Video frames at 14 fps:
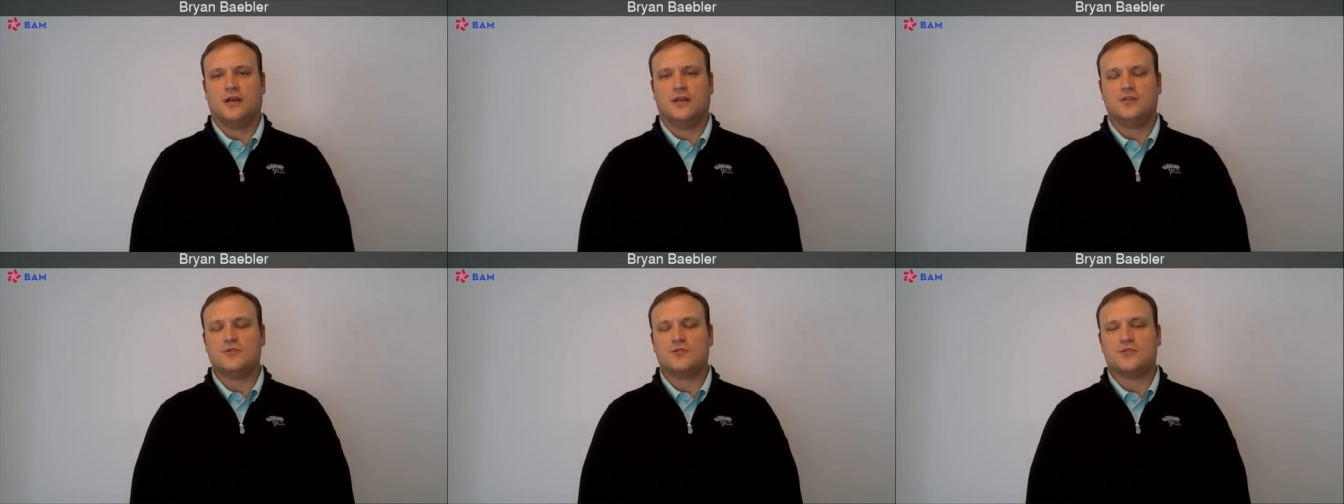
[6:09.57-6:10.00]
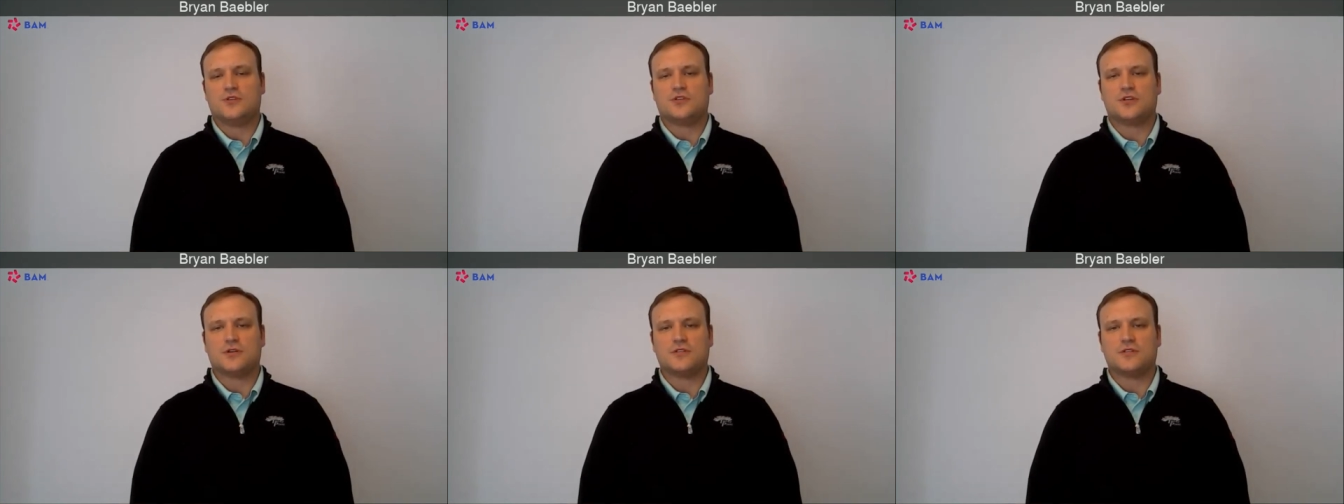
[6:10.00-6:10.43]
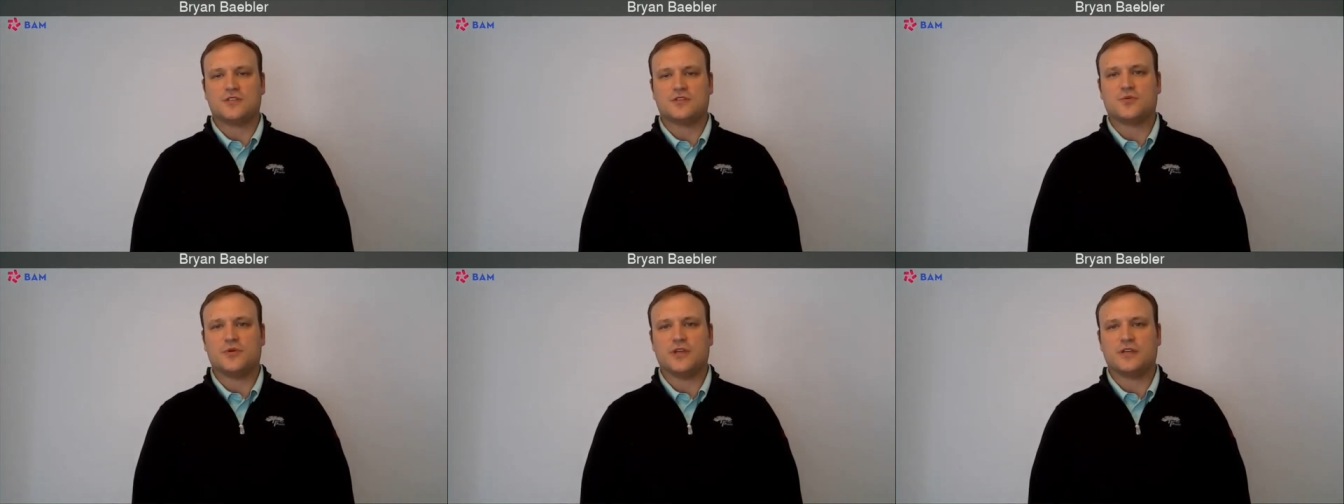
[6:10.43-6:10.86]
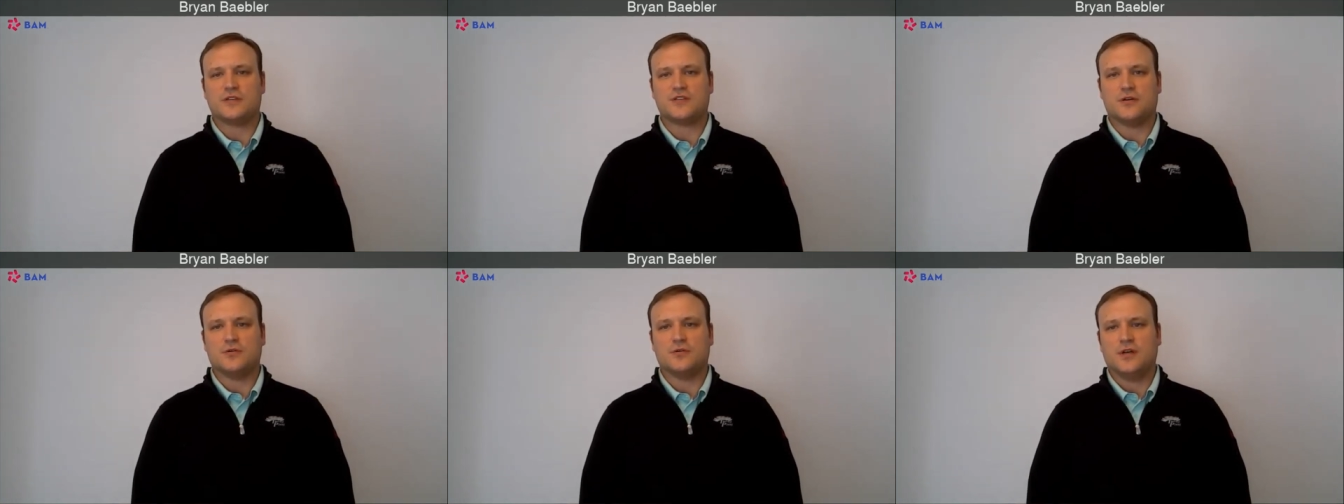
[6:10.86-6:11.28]
uh, used insurance this week.
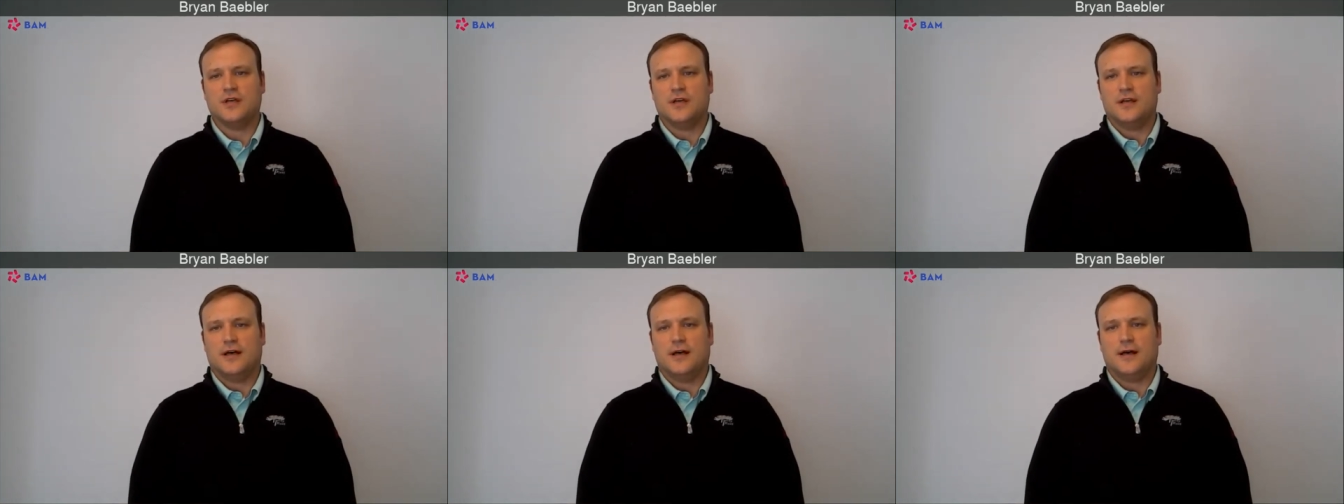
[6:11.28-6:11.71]
So